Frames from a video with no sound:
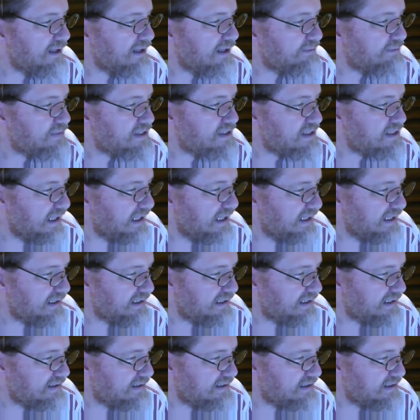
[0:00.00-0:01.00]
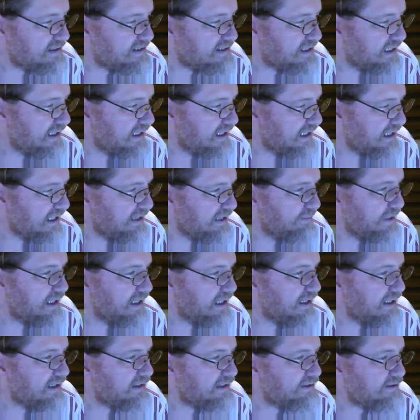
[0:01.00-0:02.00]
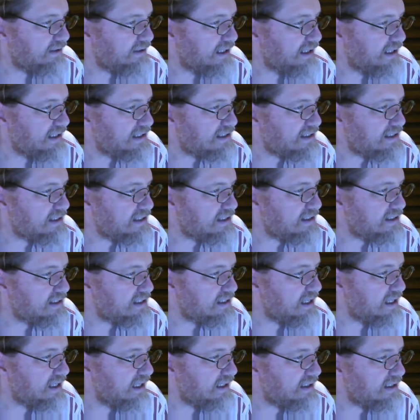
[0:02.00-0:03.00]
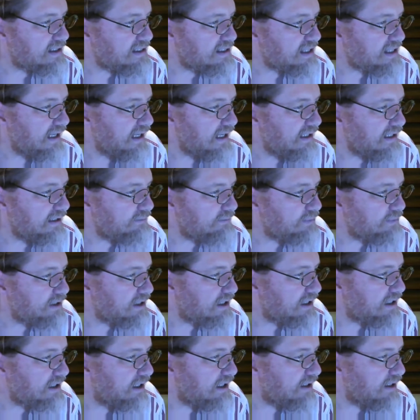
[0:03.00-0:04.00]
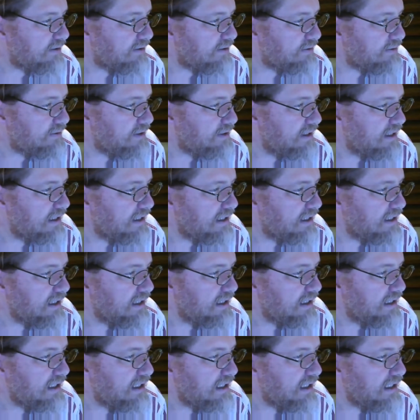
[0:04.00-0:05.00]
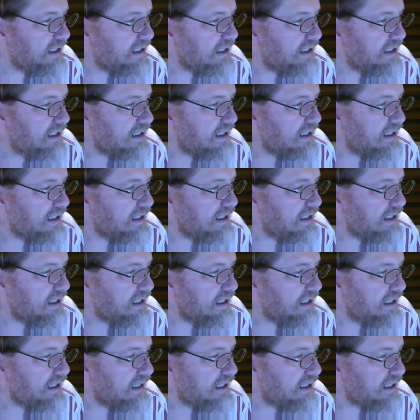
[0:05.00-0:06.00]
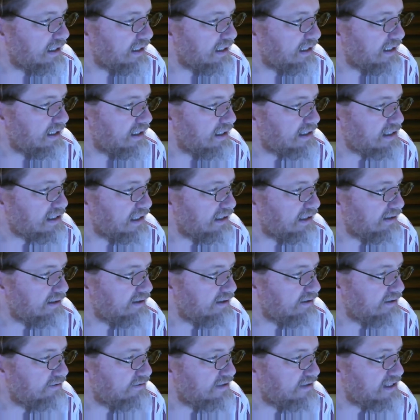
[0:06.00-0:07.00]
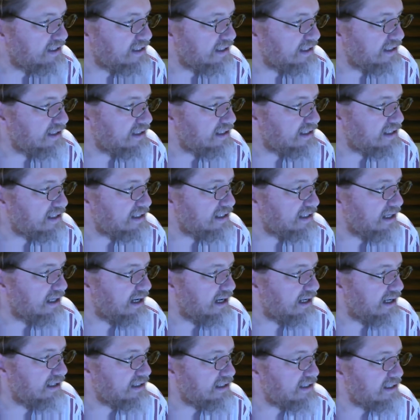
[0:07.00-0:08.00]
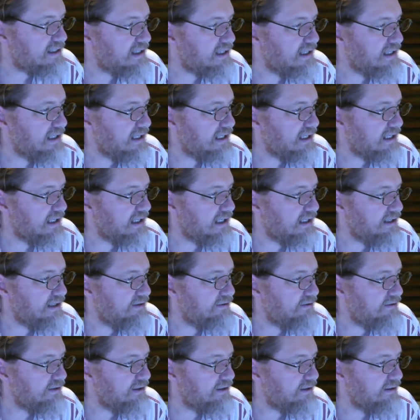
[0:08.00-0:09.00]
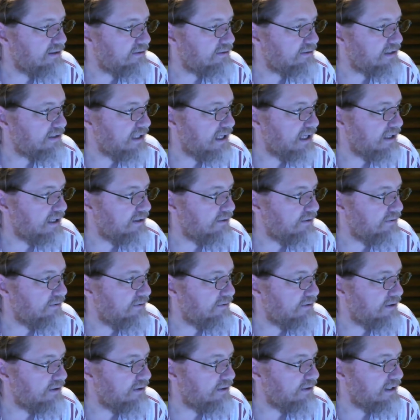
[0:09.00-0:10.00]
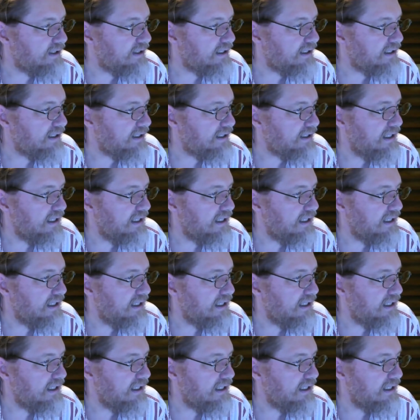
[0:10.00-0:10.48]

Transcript: website, there's an email address, uh, sign up to go. And it's under the Visit the Stars link at hucolo.org.